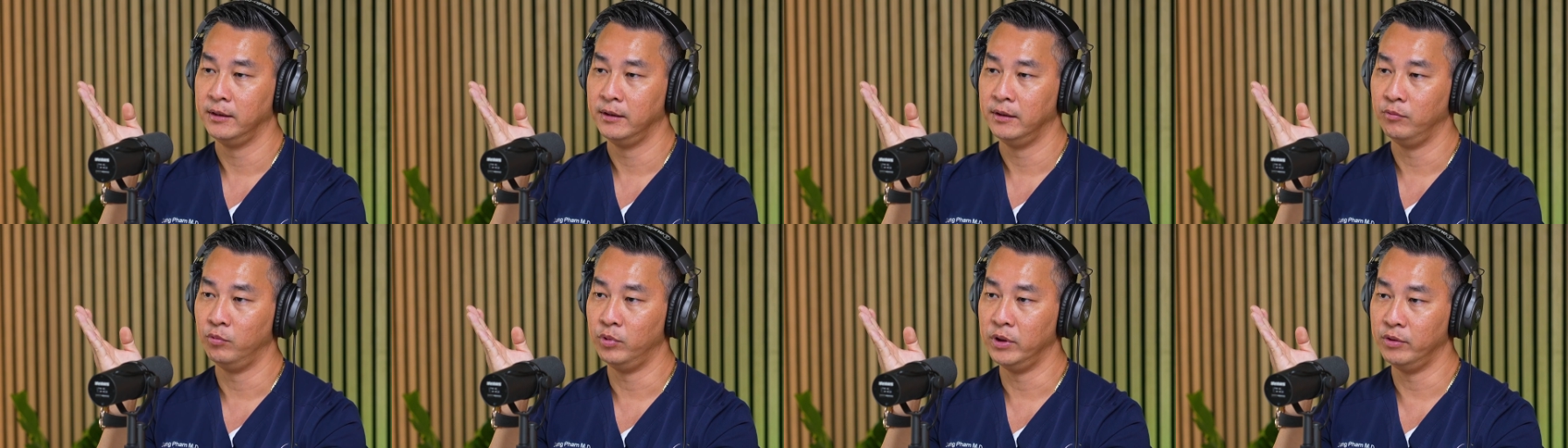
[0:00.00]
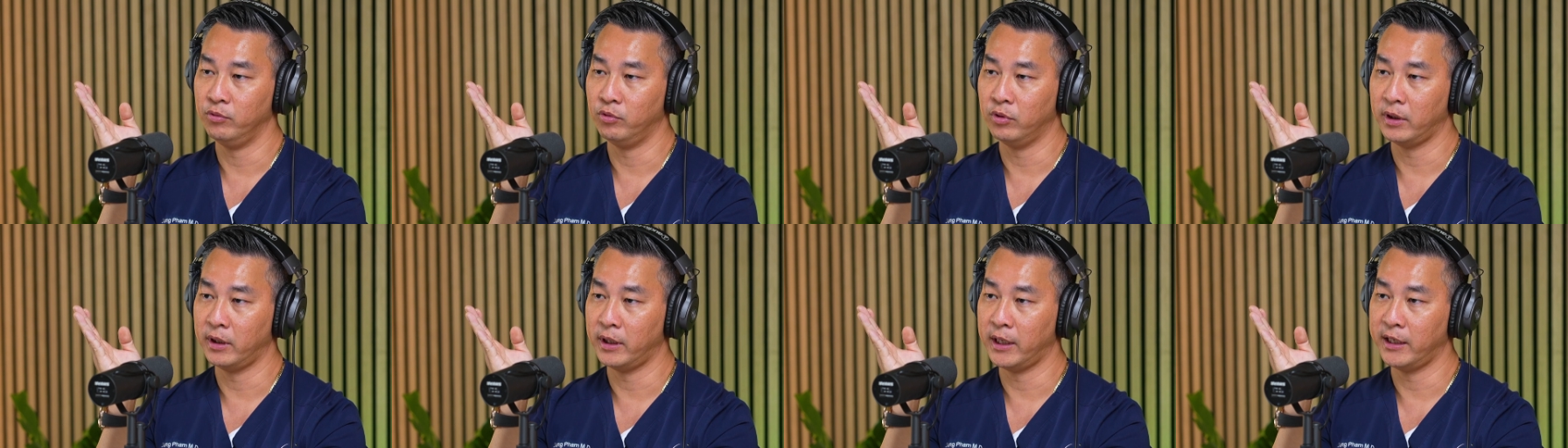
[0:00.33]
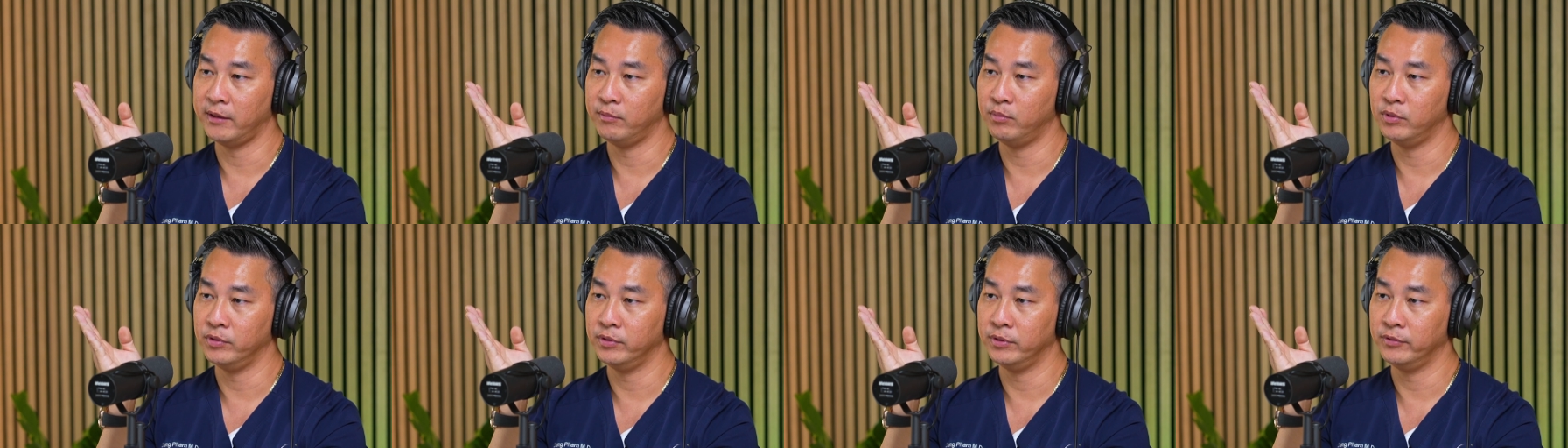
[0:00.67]
we were
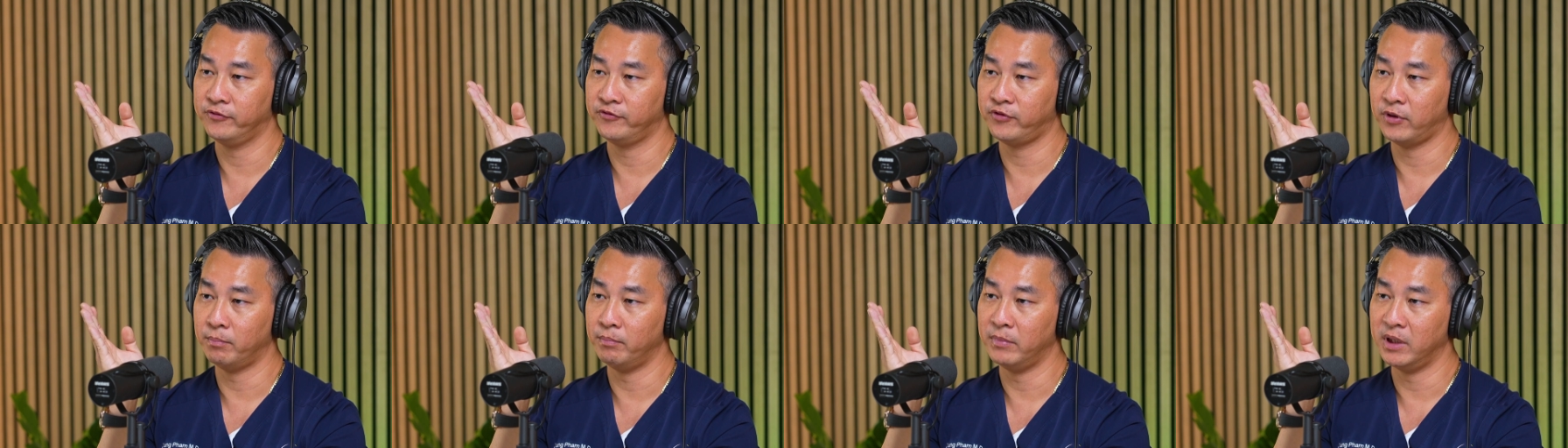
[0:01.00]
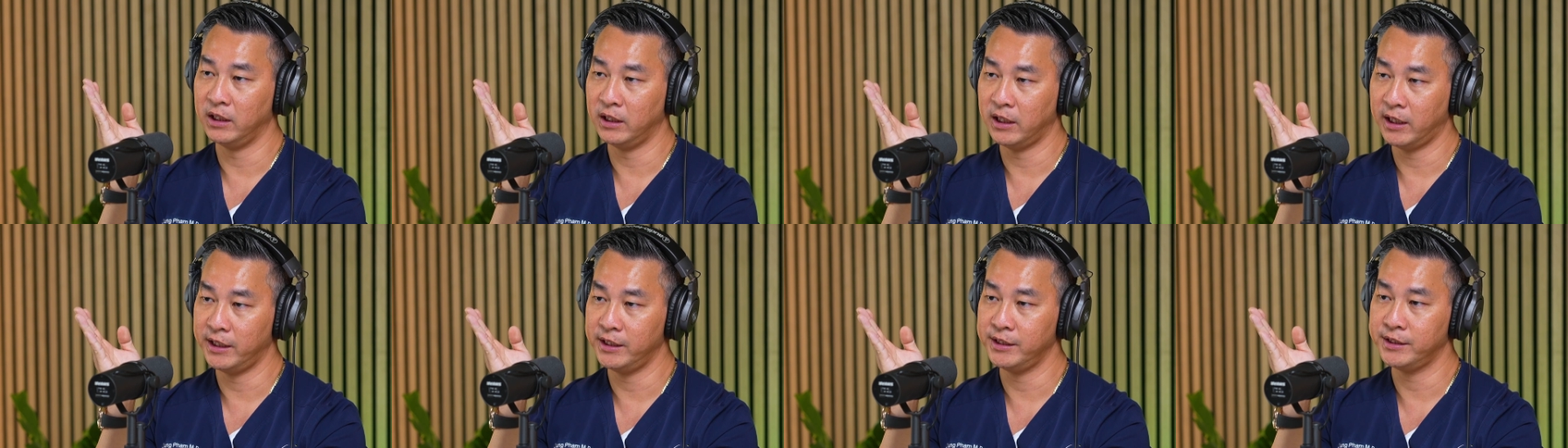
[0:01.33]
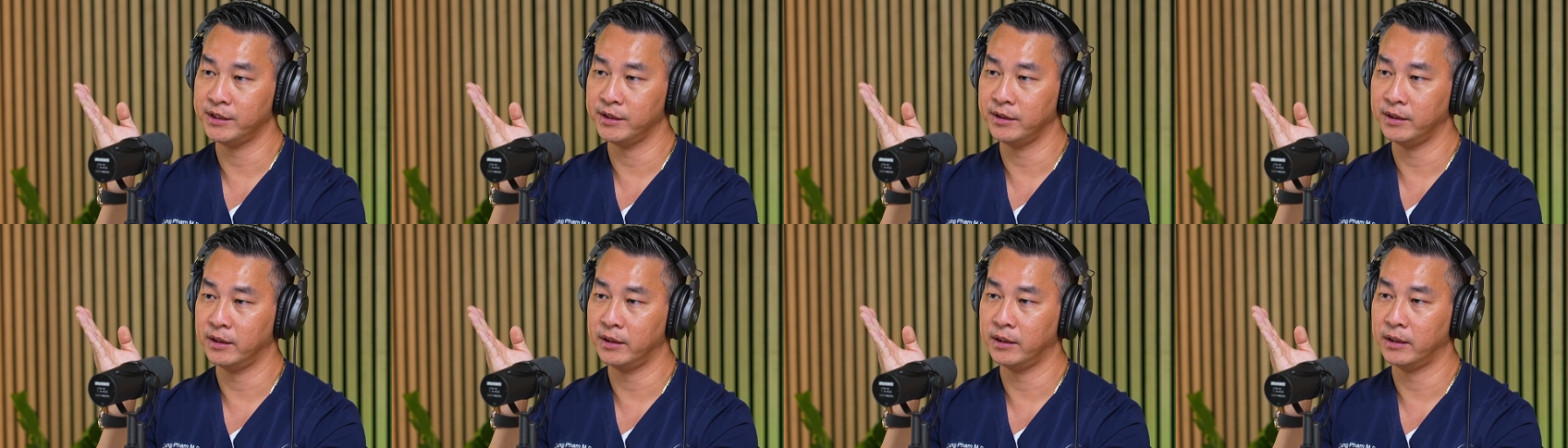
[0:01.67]
able, from
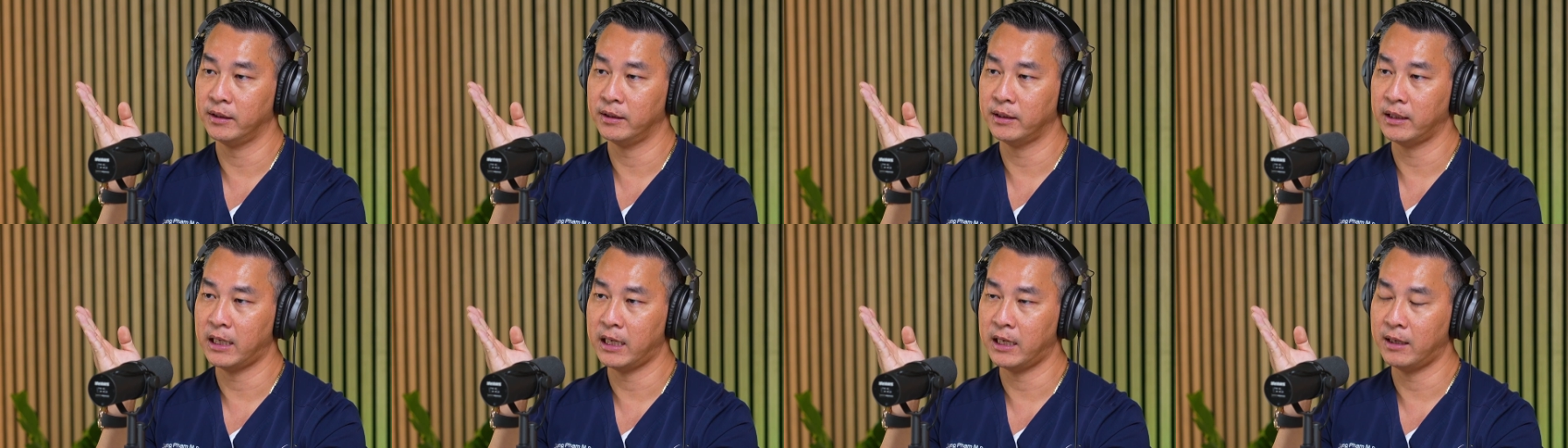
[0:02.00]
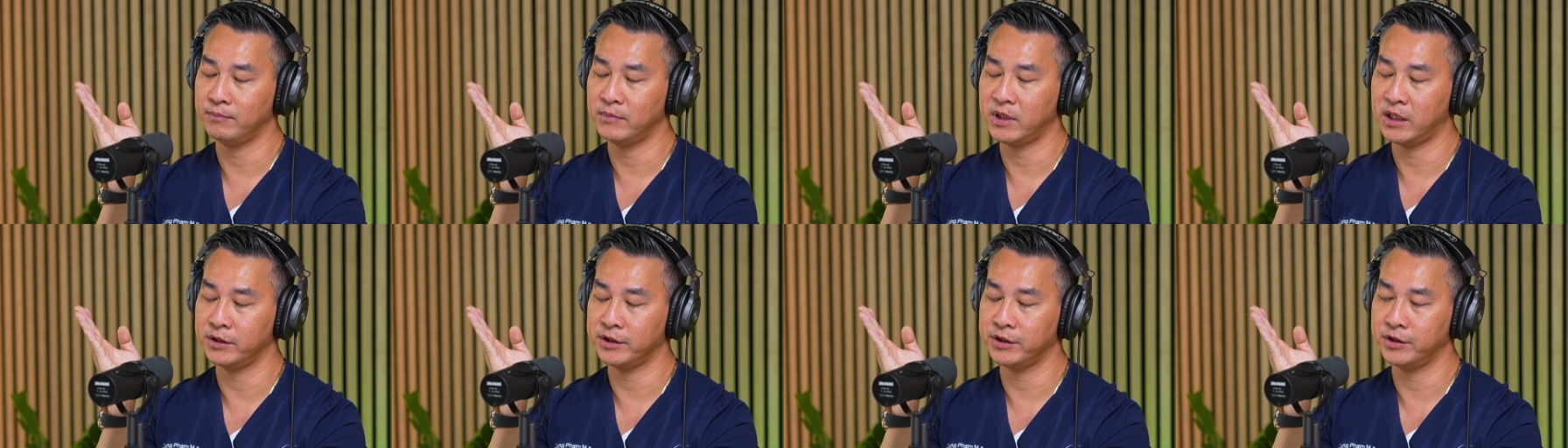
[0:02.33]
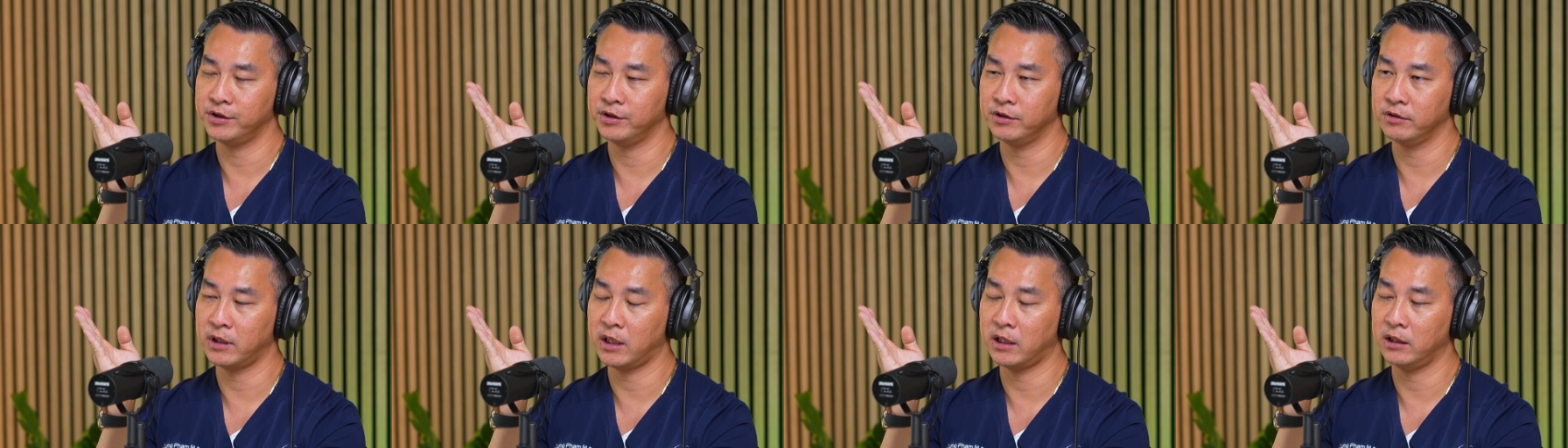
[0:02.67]
Malaysia, I'm not
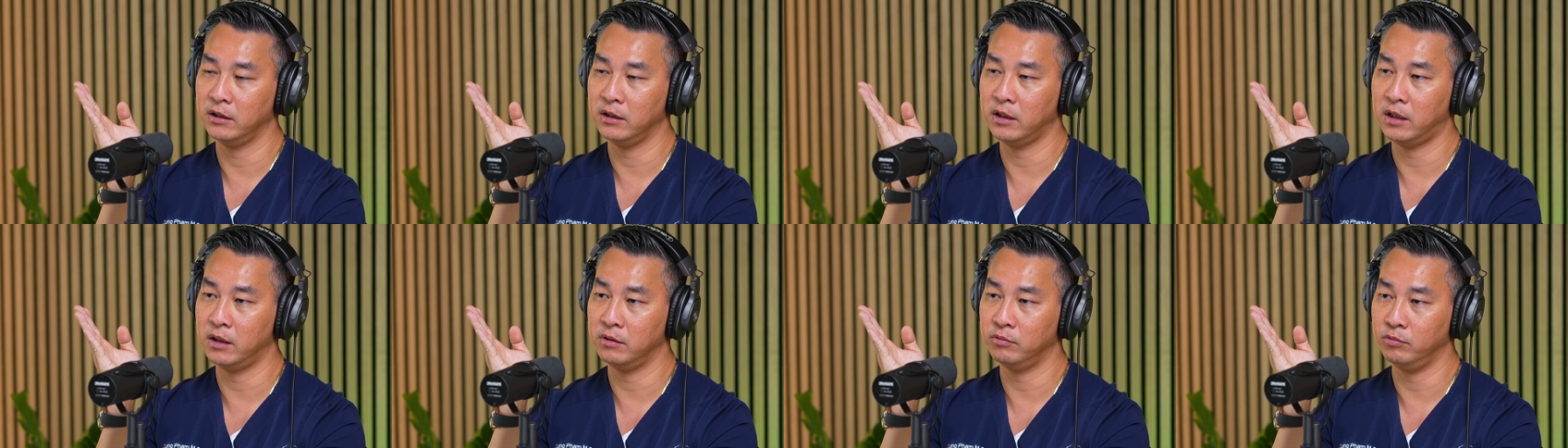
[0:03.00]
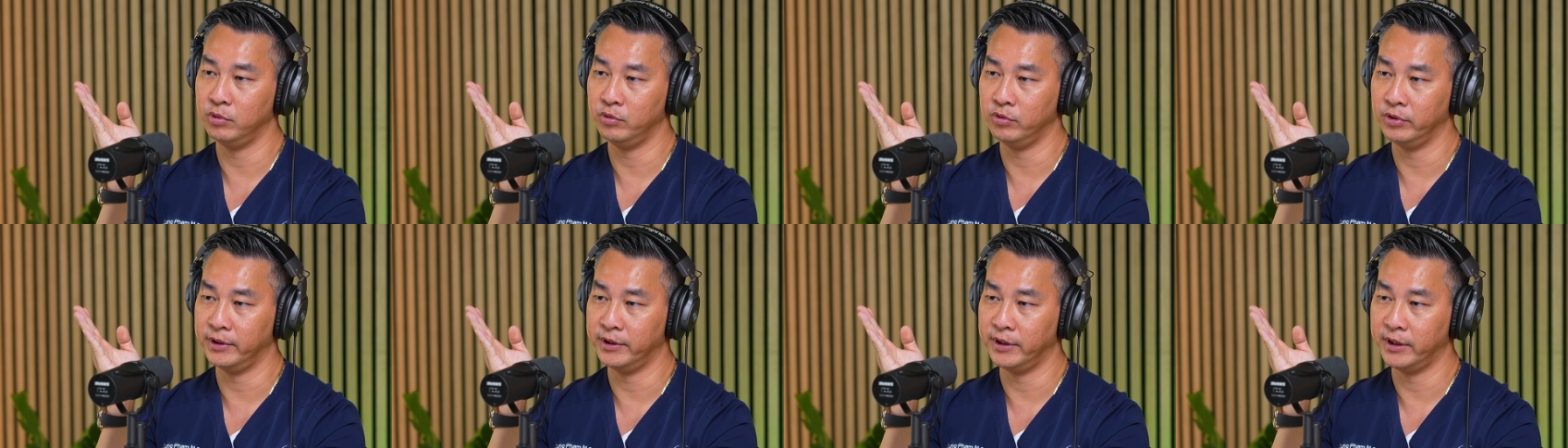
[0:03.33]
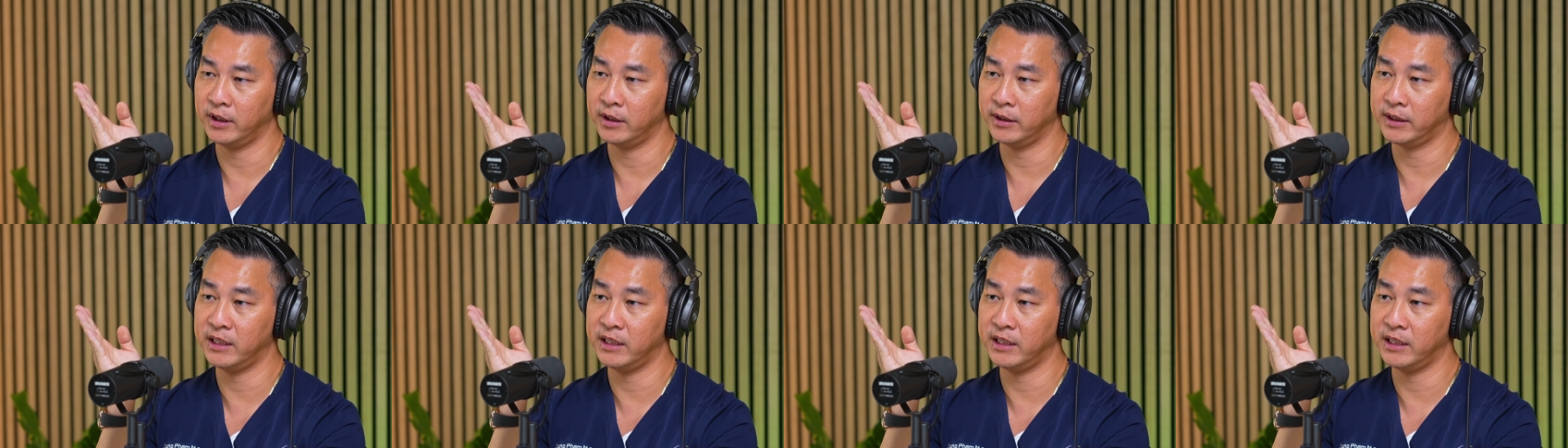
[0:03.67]
sure how long we were there.